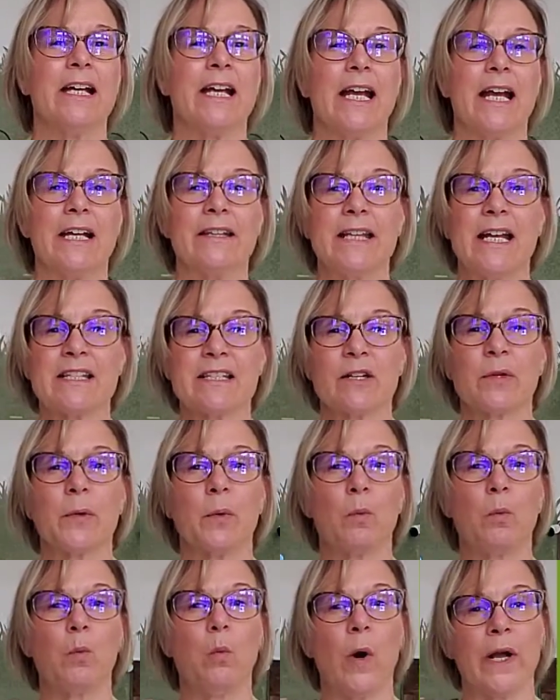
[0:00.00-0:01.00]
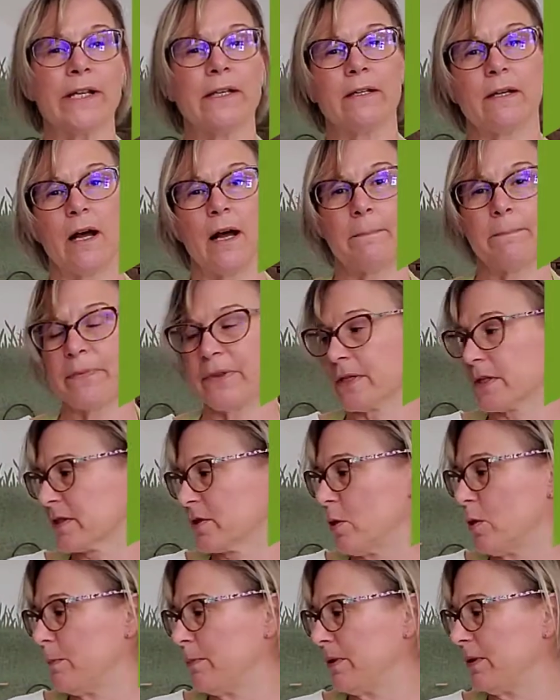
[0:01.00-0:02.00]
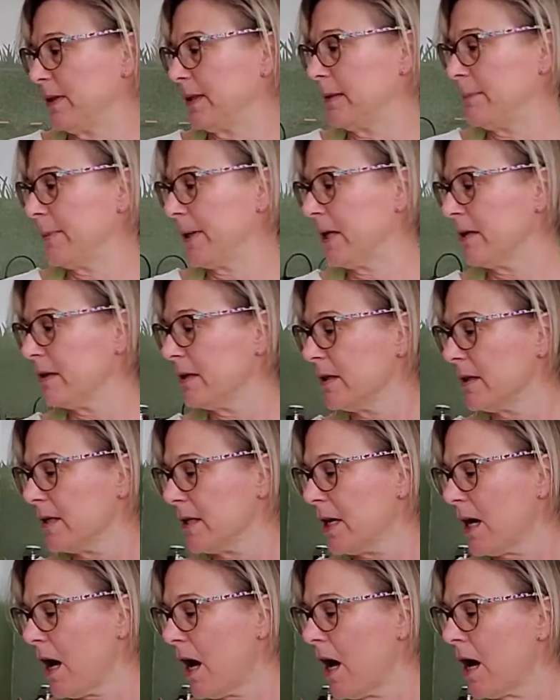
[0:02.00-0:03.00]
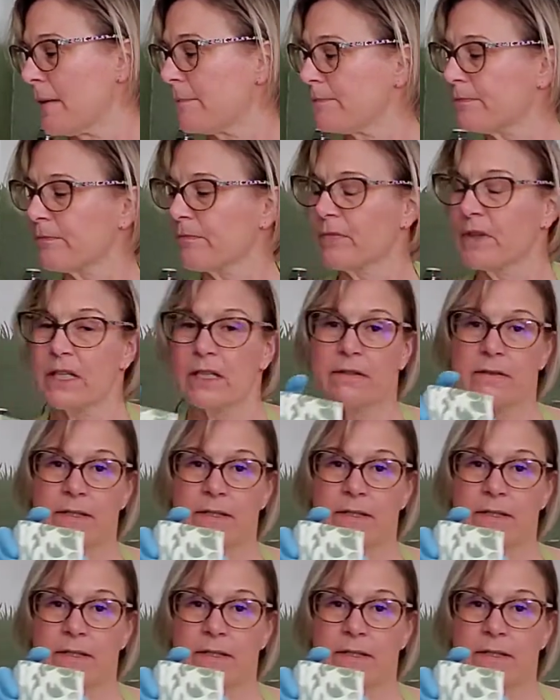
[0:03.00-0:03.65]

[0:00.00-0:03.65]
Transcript: and that's going to whiten up the soap a little bit. You